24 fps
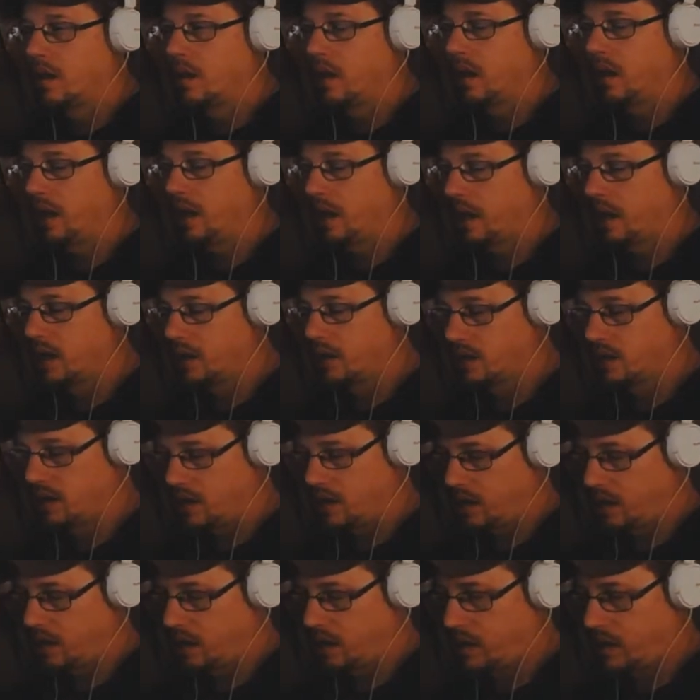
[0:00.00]
And
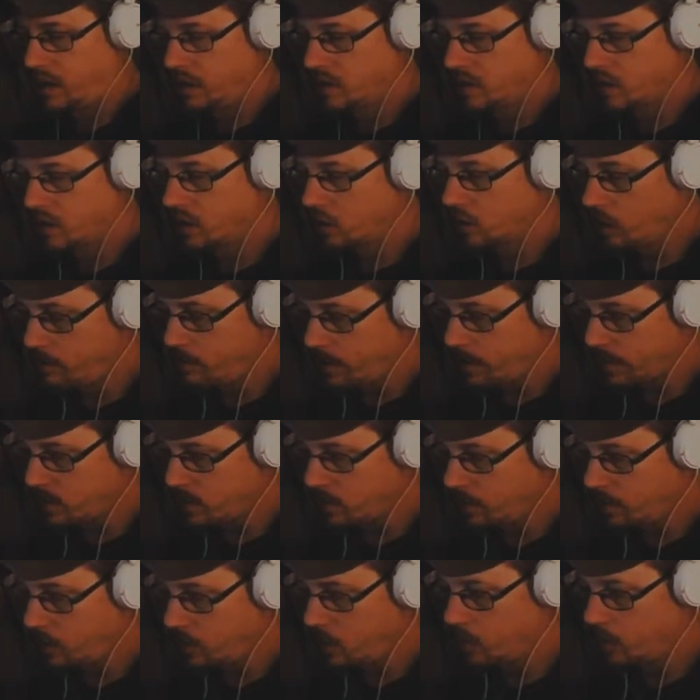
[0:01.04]
it's a
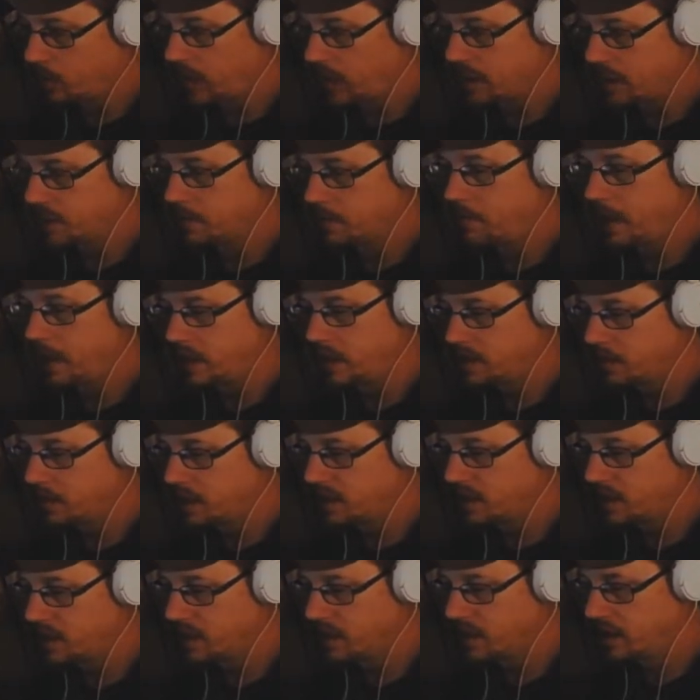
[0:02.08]
3-bedroom home, has a
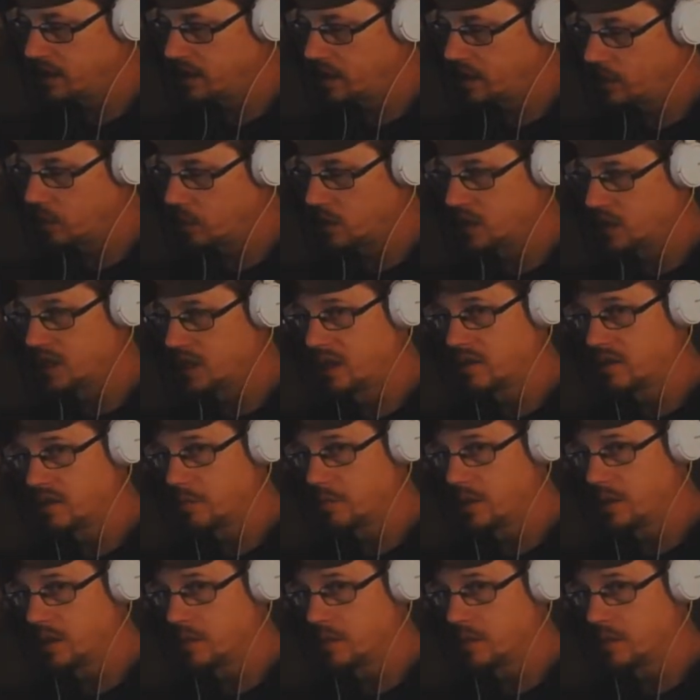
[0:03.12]
basement, which gives me